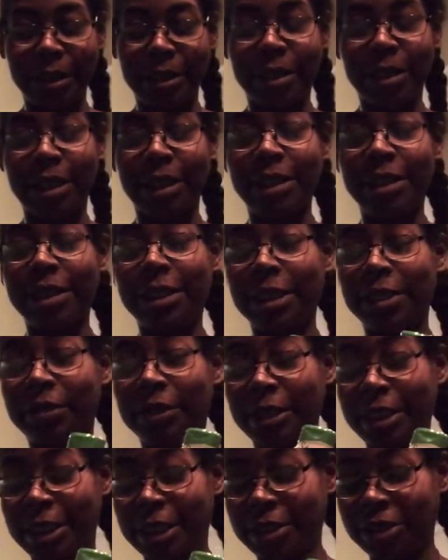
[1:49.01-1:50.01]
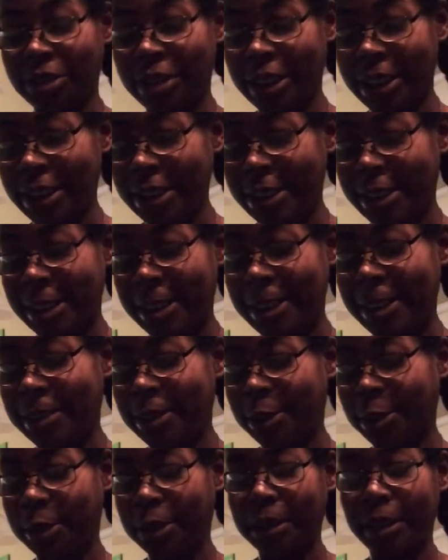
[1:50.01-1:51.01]
It's got stevia extract in
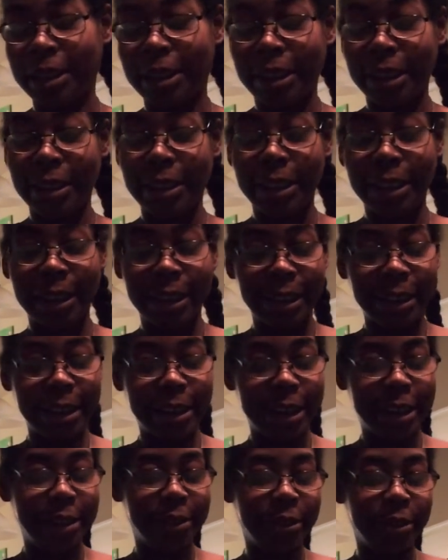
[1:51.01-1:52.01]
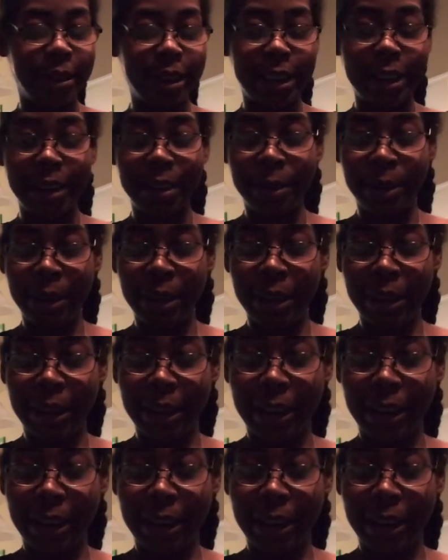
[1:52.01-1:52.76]
it, so I think that I could handle that.